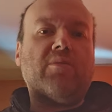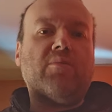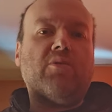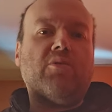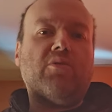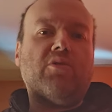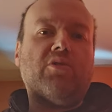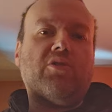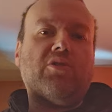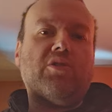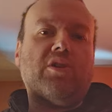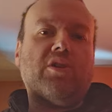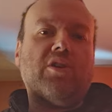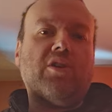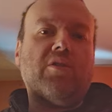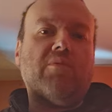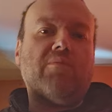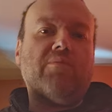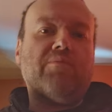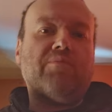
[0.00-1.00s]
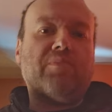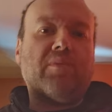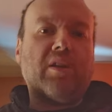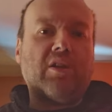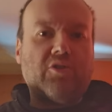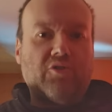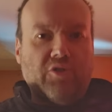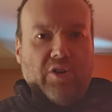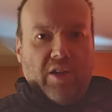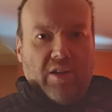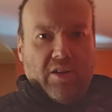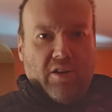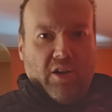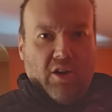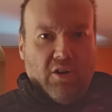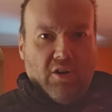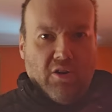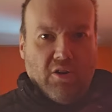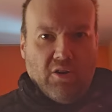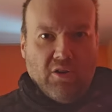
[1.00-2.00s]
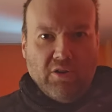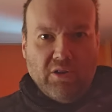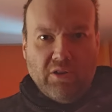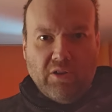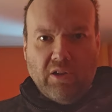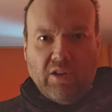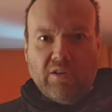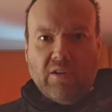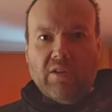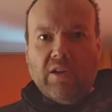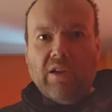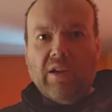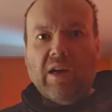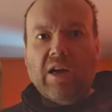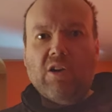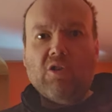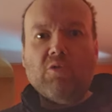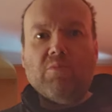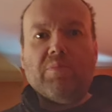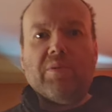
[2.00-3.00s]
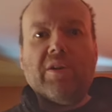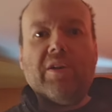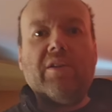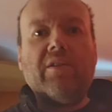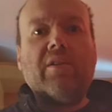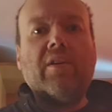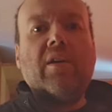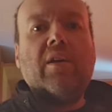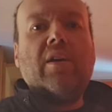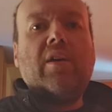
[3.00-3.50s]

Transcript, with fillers: I'm always um, training hard and, and, and helping,